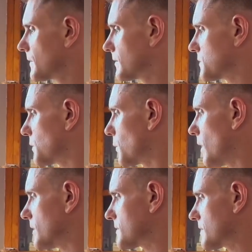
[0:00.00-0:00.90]
It's been a
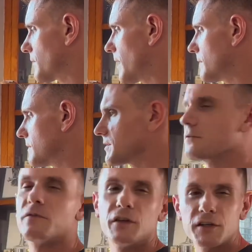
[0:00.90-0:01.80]
while since I've had, is it
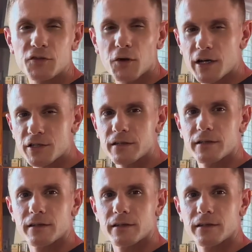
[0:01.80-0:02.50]
fenestration?